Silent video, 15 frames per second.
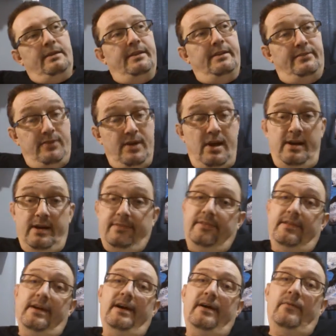The serious
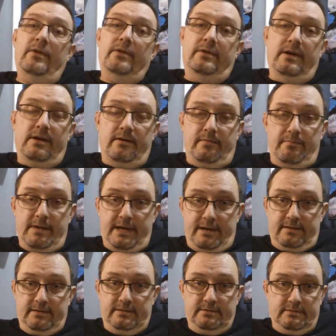thing I want to talk
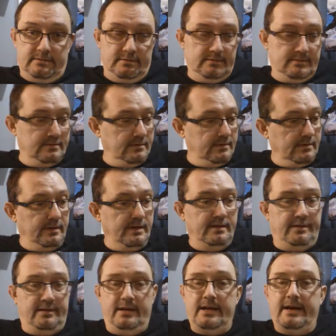about,
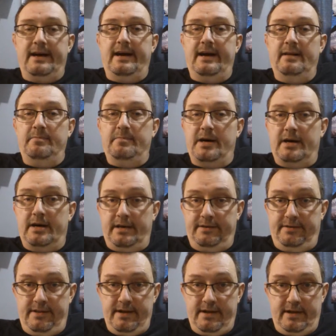this Tide
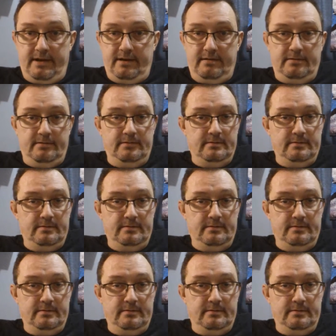Pods thing.